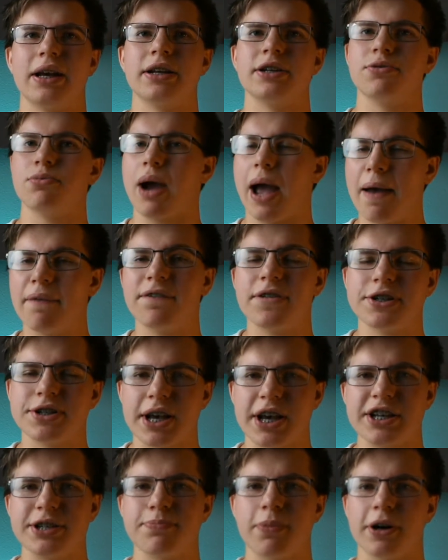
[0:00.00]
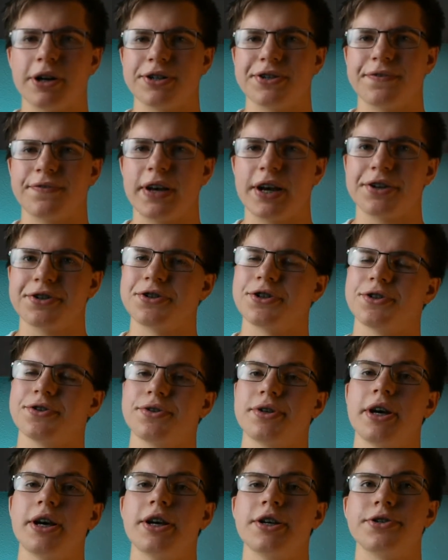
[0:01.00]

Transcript: to emphasize parts of textures.